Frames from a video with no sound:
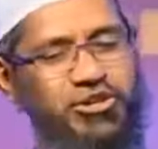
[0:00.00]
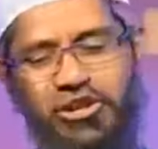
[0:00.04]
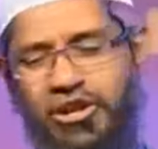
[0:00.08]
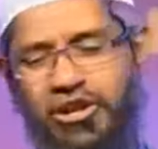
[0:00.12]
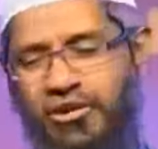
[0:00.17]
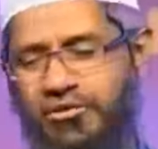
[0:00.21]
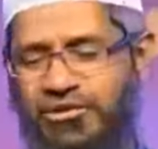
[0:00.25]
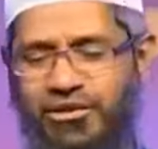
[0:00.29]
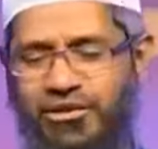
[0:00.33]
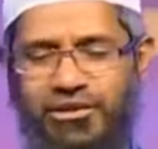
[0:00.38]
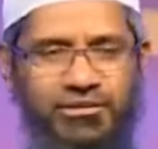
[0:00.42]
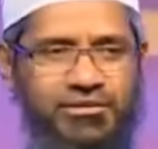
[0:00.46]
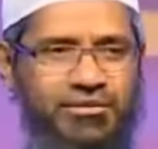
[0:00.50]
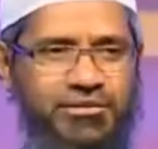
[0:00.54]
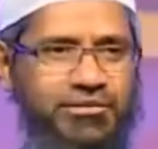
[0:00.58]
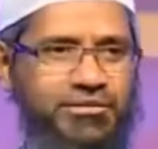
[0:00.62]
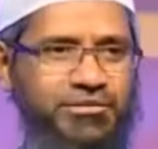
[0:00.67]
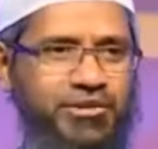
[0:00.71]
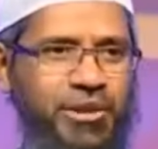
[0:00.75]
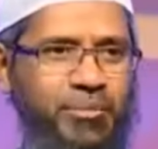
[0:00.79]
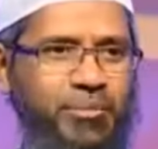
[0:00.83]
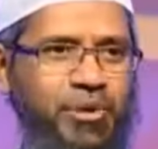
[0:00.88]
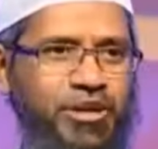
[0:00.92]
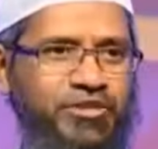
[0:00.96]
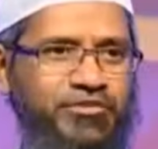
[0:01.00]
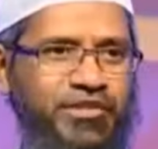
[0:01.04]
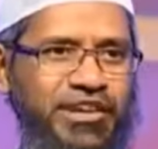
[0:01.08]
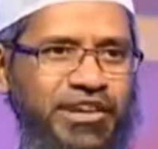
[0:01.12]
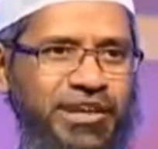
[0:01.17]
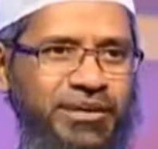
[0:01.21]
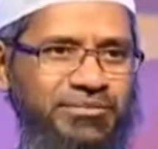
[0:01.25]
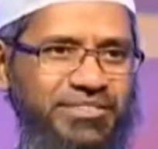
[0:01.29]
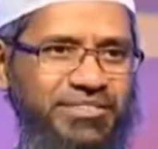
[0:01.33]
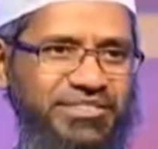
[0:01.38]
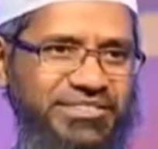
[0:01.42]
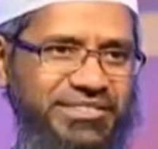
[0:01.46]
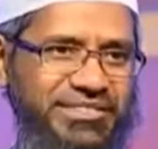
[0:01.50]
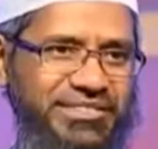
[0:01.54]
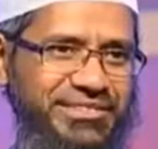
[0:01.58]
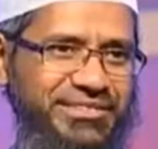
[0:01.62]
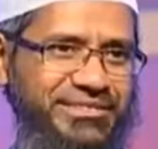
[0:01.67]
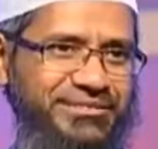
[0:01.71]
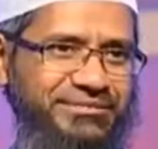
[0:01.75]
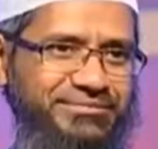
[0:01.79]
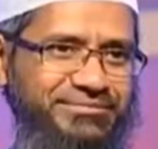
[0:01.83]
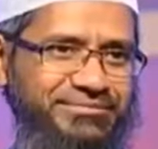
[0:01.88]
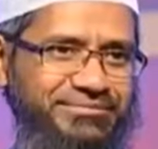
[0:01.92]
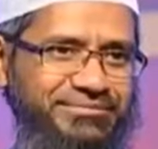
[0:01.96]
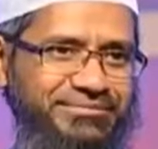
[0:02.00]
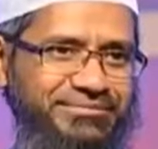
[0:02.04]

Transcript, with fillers: Sure, yeah. Right. You're most welcome, sister.